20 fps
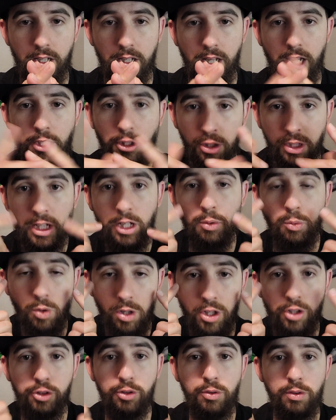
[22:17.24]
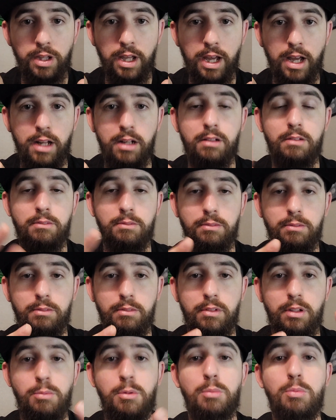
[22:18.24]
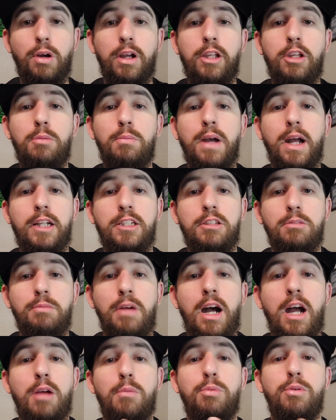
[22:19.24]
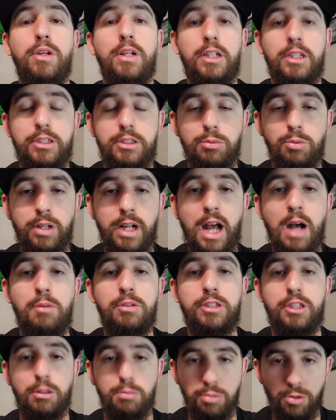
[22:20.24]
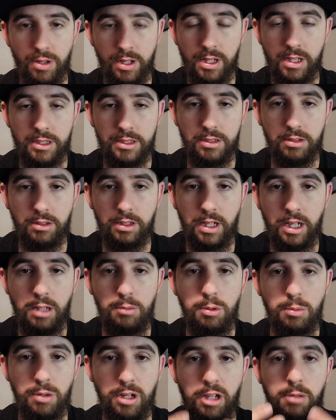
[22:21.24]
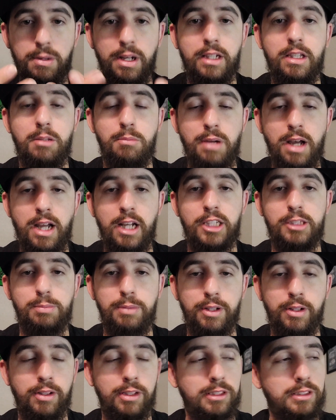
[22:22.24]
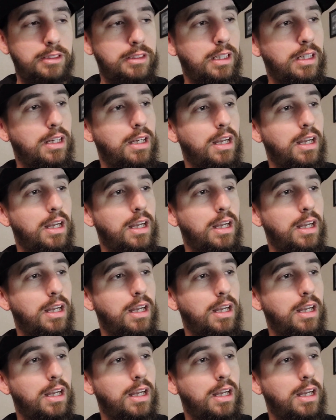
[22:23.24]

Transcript: And you need to want to do that. Let me bring you back to my apprentice when I was an apprentice, okay? Let me bring you back to my experience.